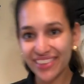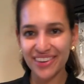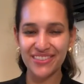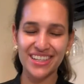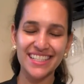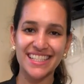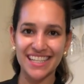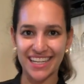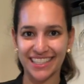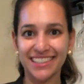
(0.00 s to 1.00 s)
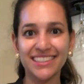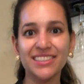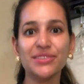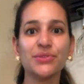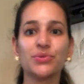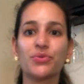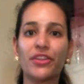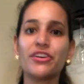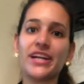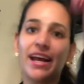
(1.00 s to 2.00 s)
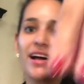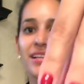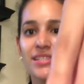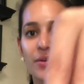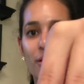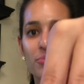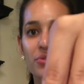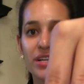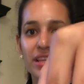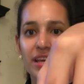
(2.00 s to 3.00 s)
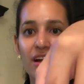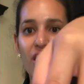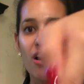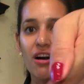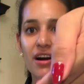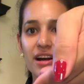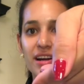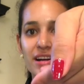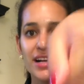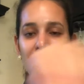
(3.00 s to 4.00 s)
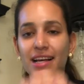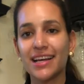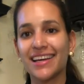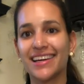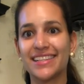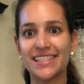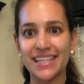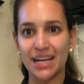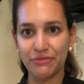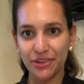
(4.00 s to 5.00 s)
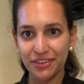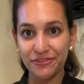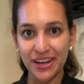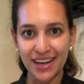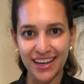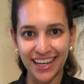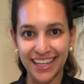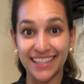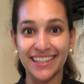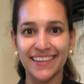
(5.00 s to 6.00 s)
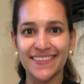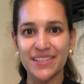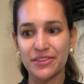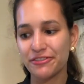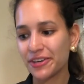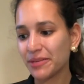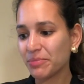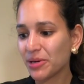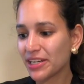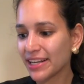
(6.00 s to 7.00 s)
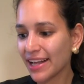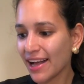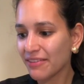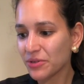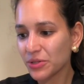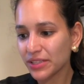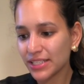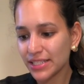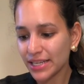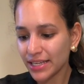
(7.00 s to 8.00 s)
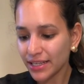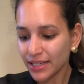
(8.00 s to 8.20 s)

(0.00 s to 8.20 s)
that we're done with our nails, look how pretty they are. It's time for the fun. So the fun part, I have all this like